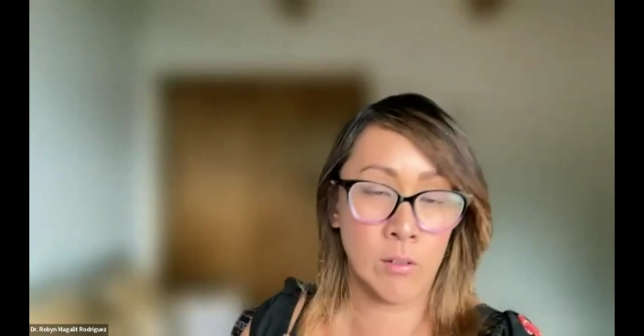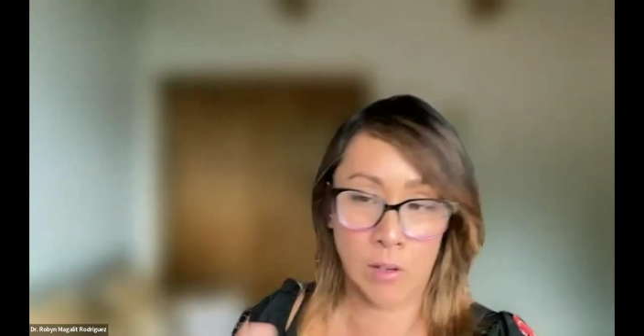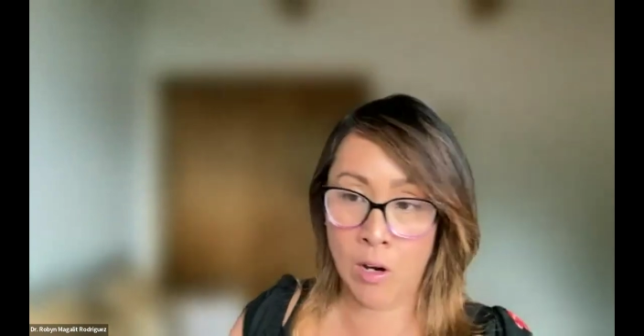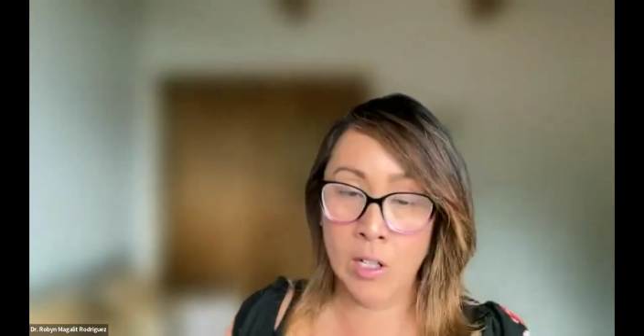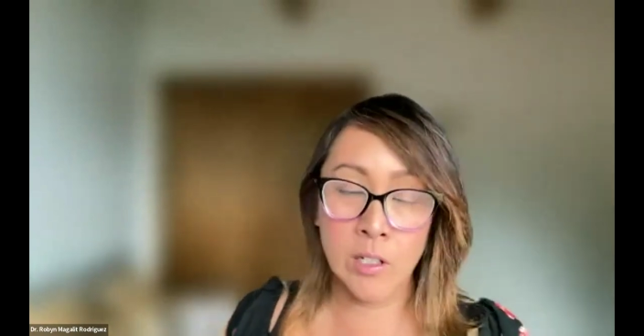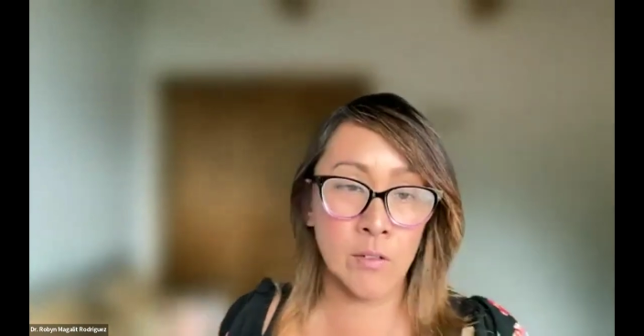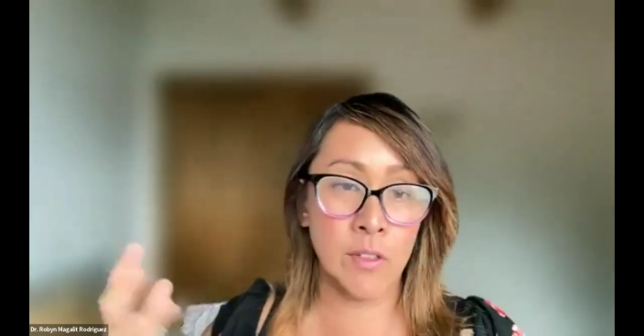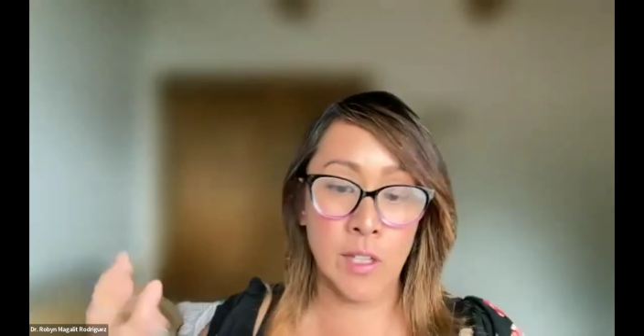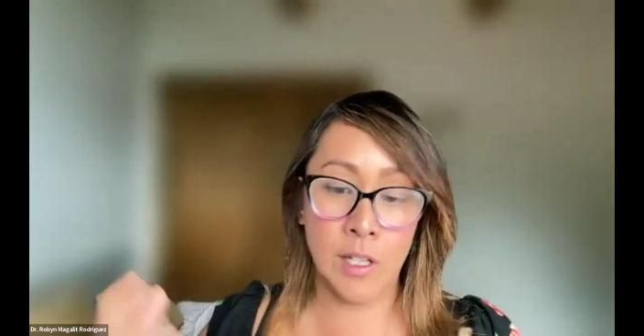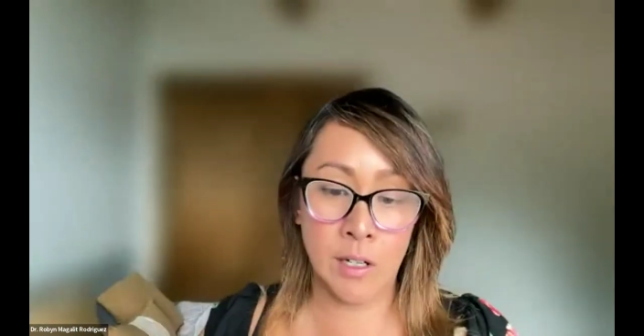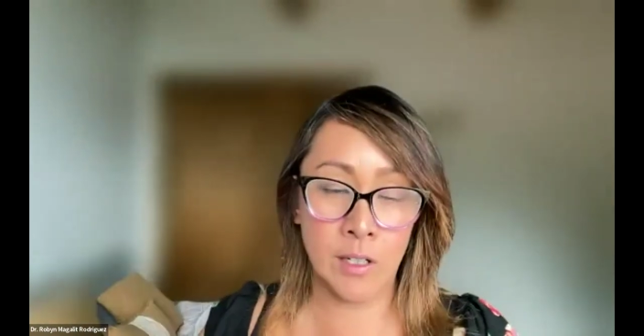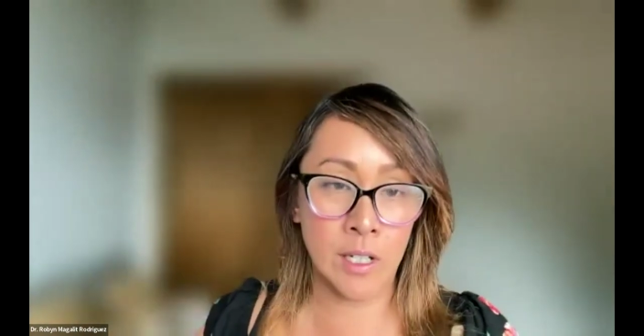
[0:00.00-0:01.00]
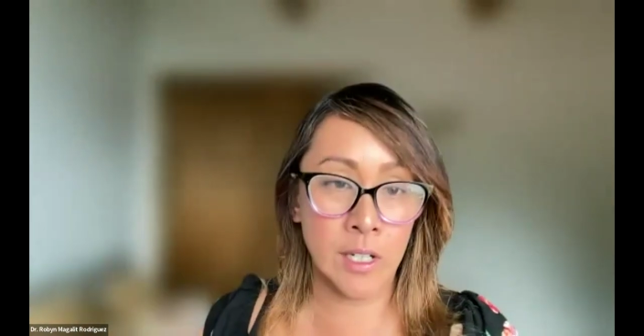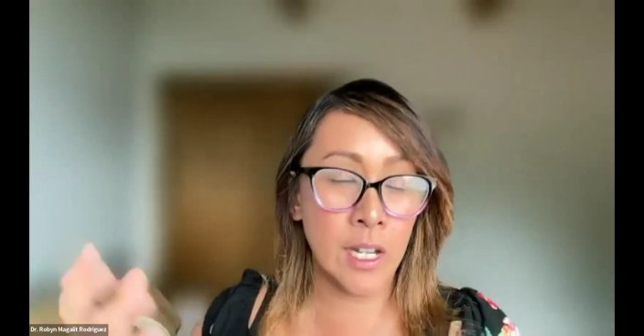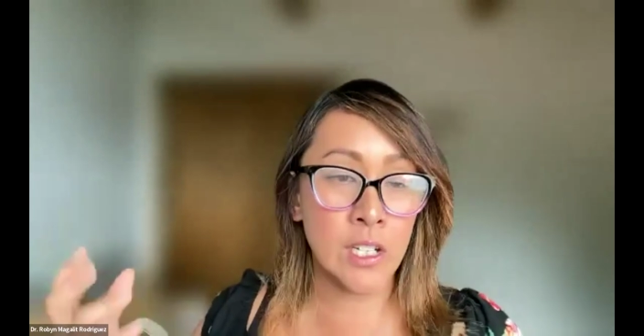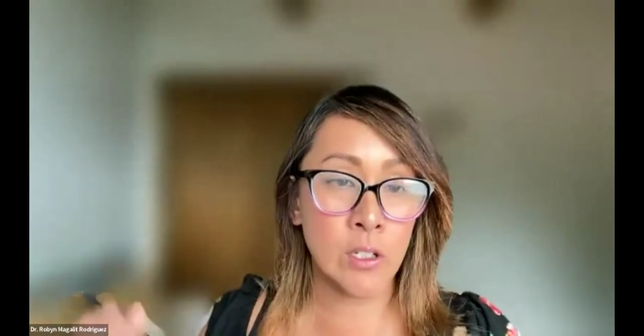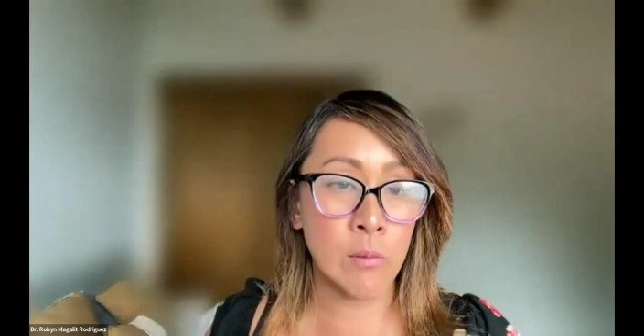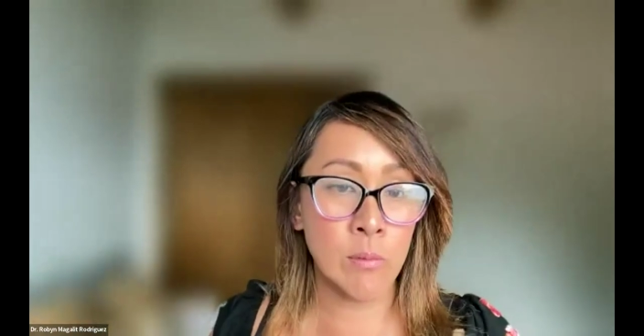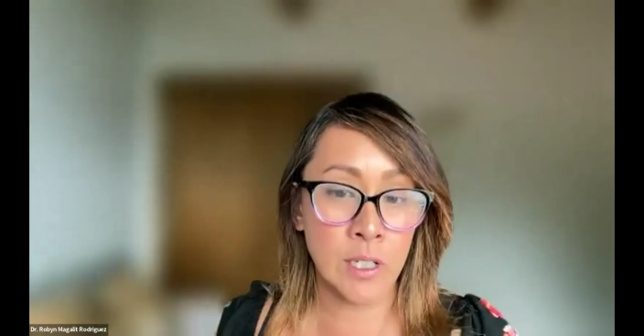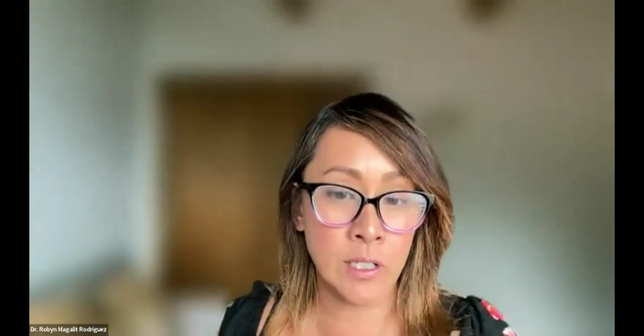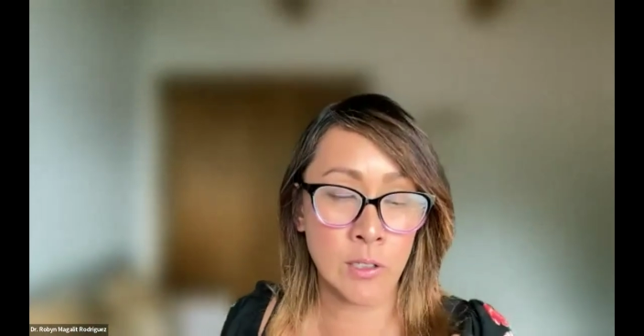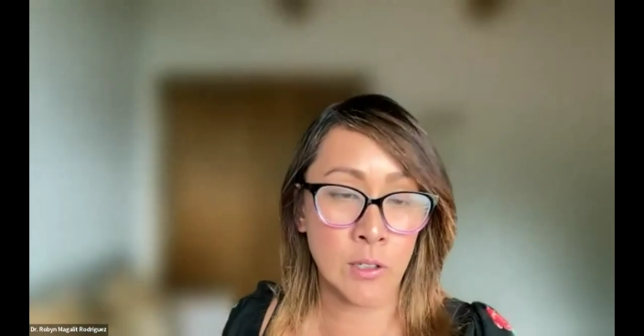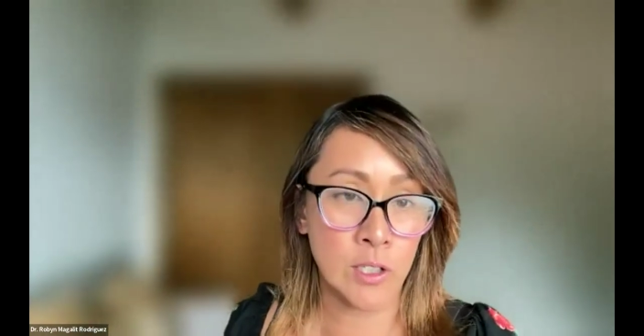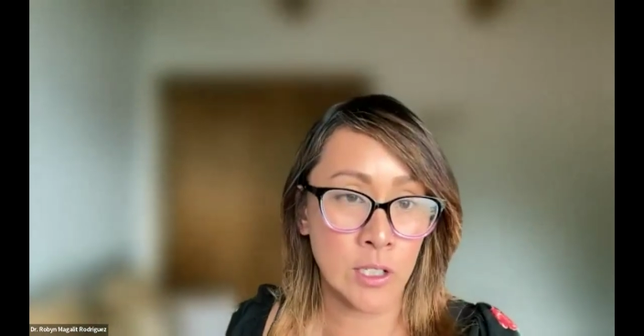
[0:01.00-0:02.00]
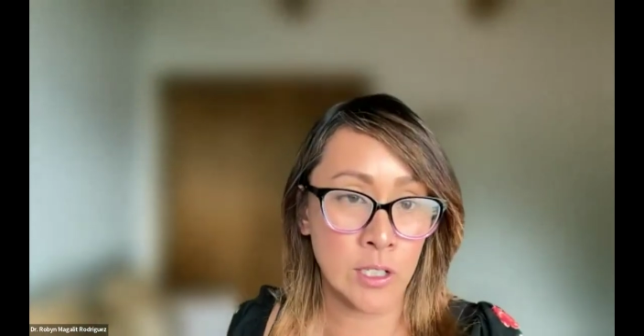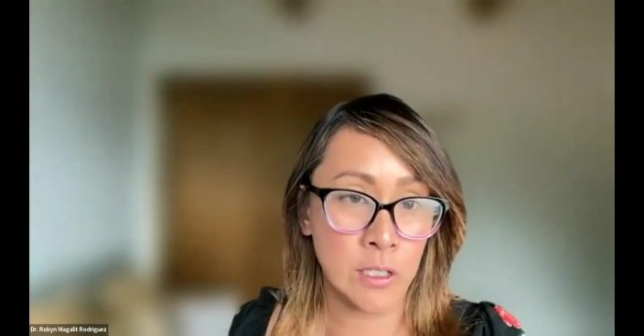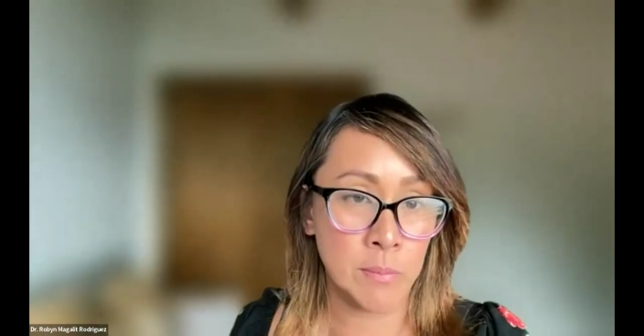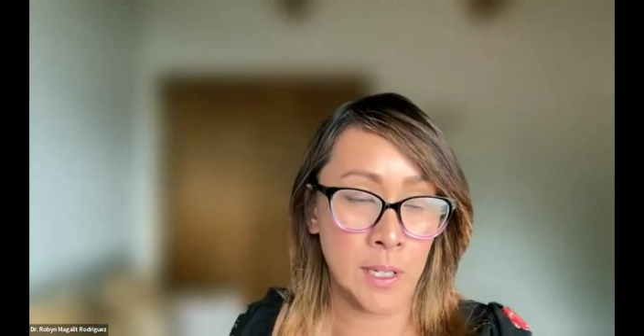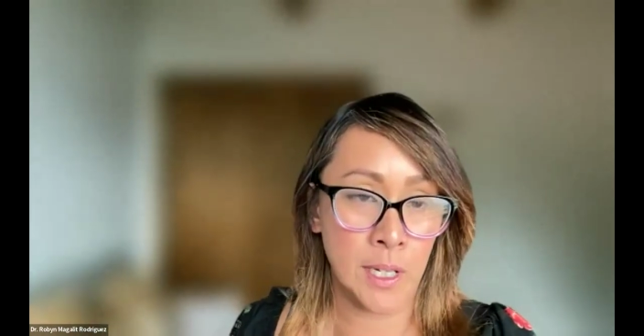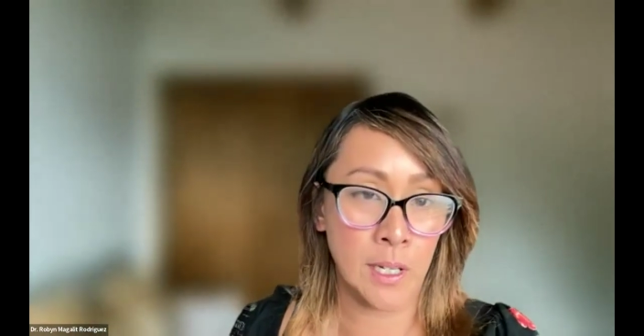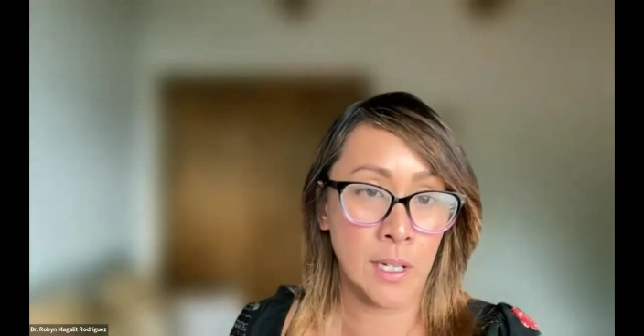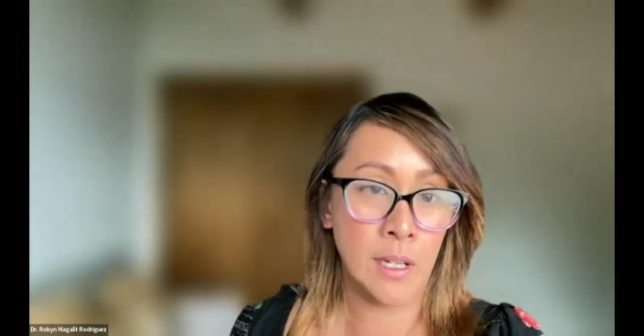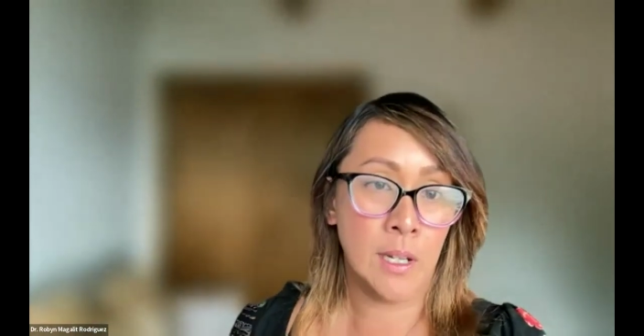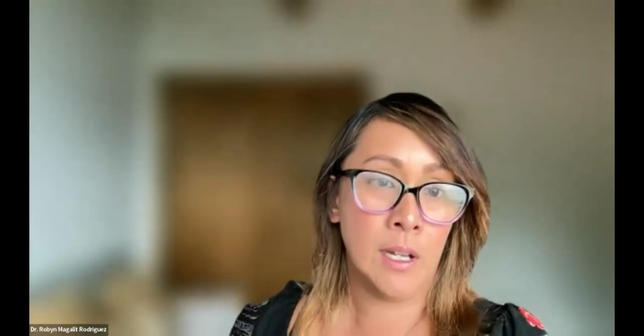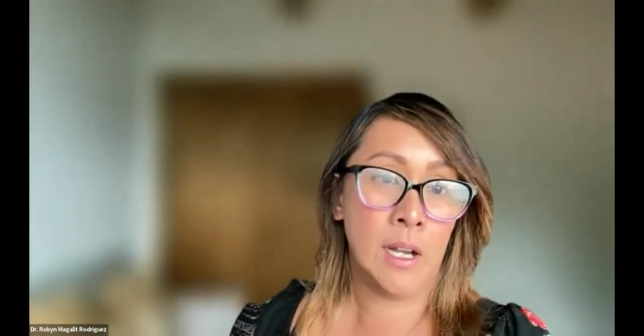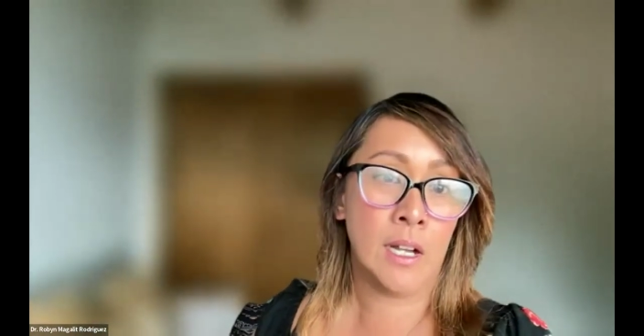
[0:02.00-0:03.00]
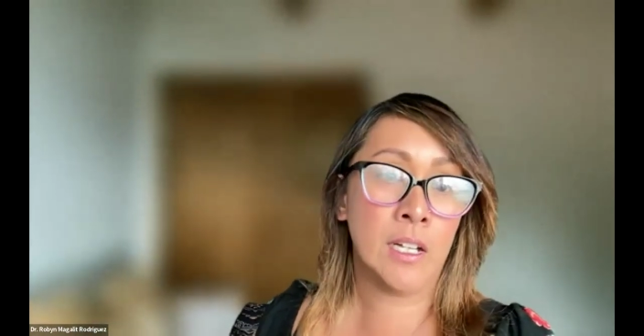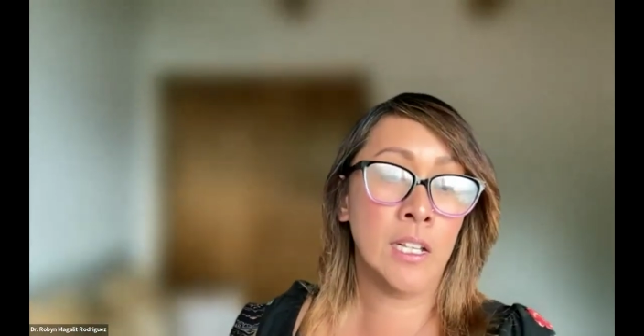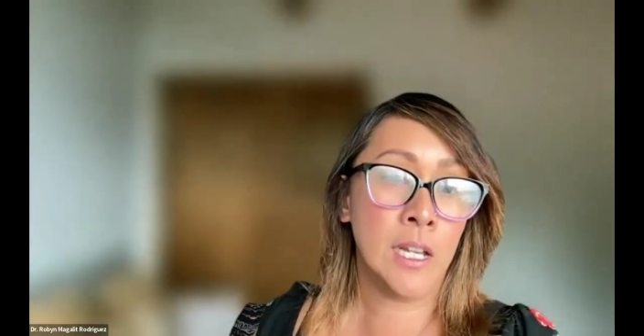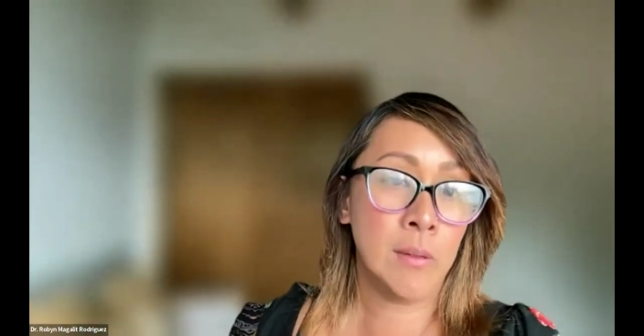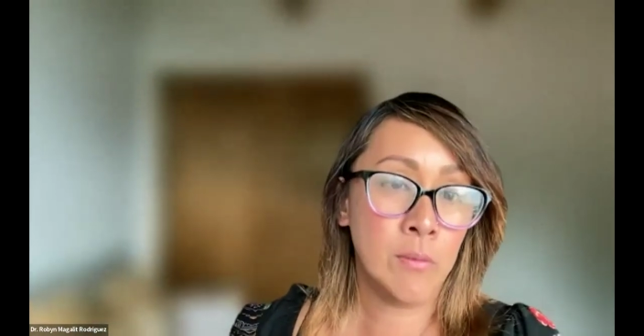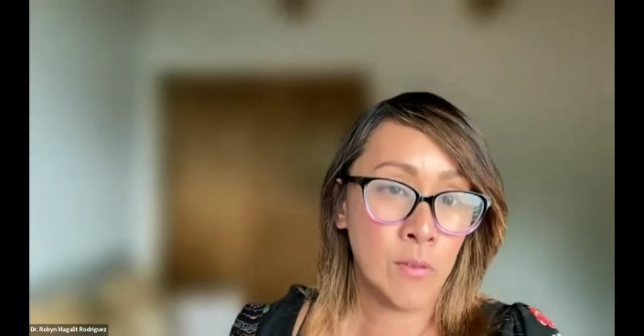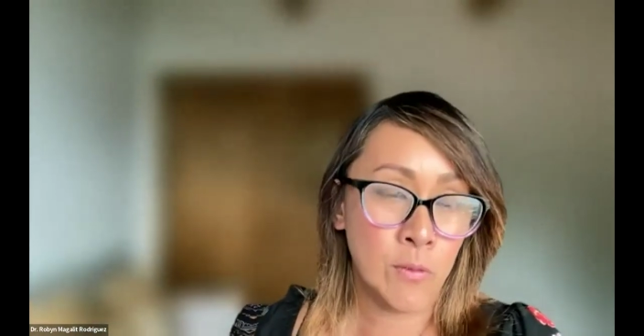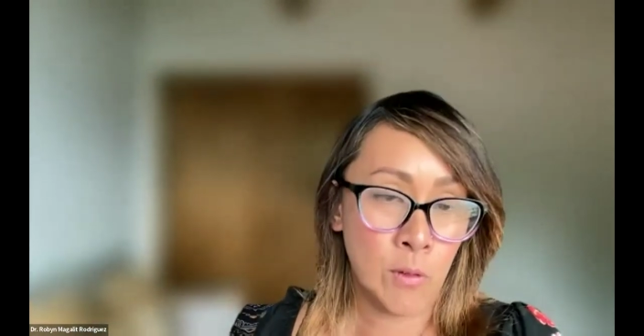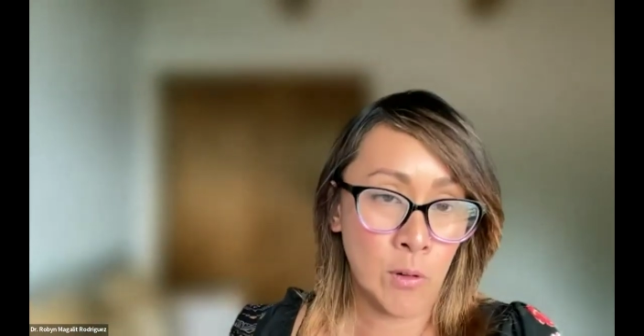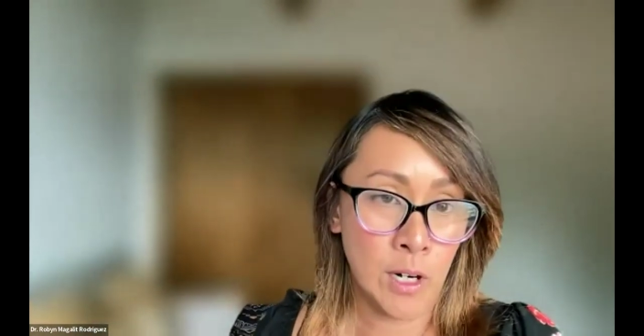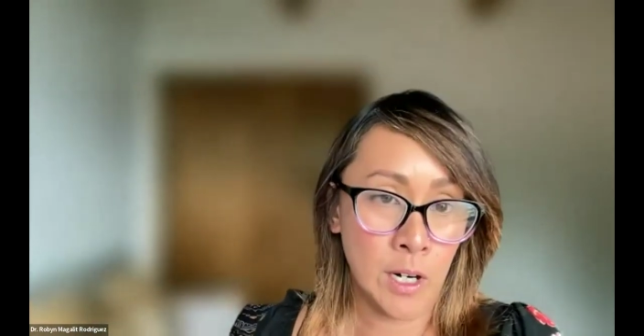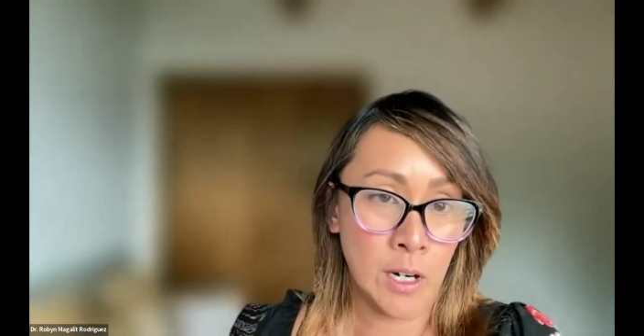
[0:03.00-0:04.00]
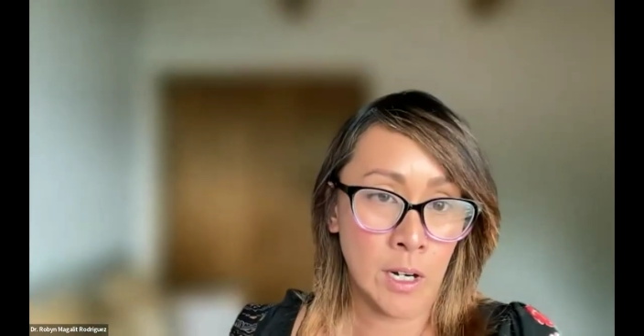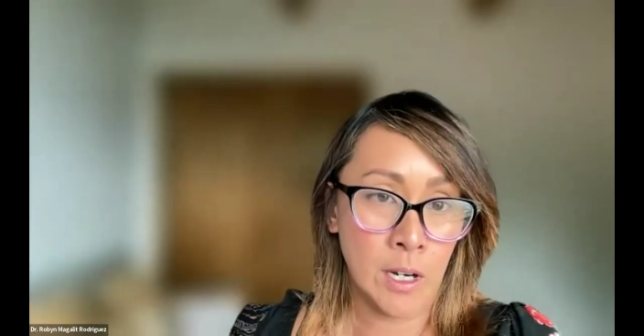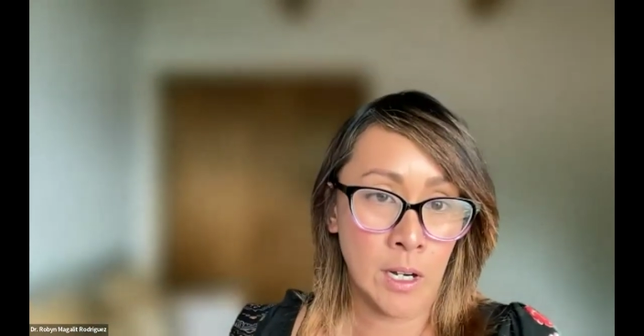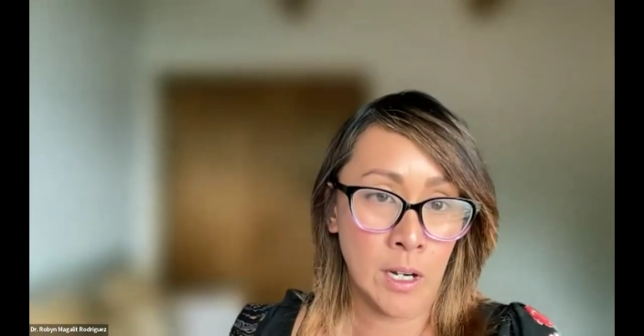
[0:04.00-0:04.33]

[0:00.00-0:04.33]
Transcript: all of the natural resources being claimed for,